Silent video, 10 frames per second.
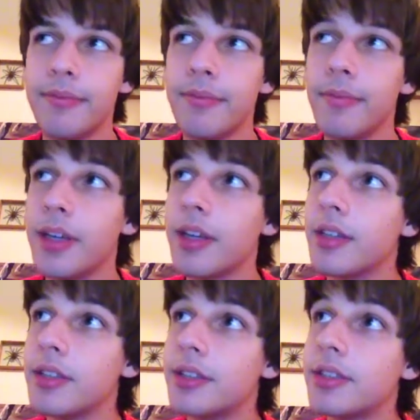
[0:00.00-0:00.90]

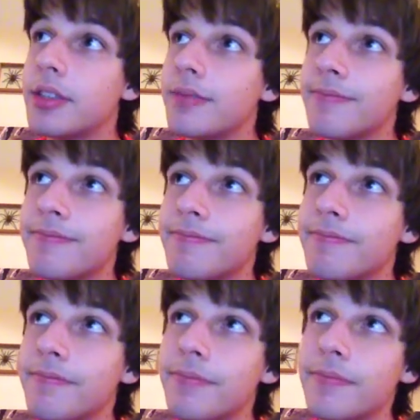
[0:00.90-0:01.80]
Because
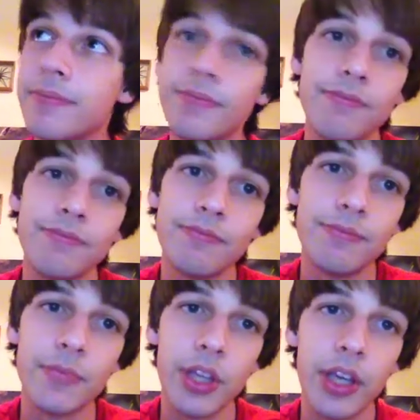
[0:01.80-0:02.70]

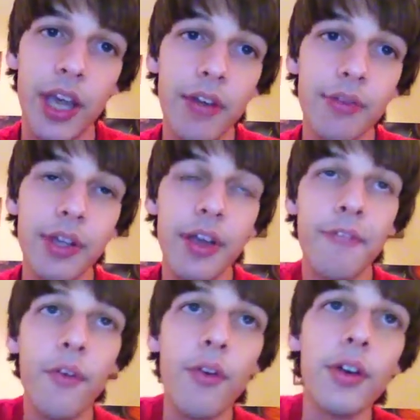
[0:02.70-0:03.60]
you can't really
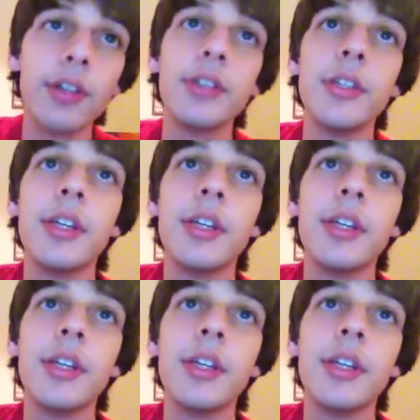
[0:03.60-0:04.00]
afford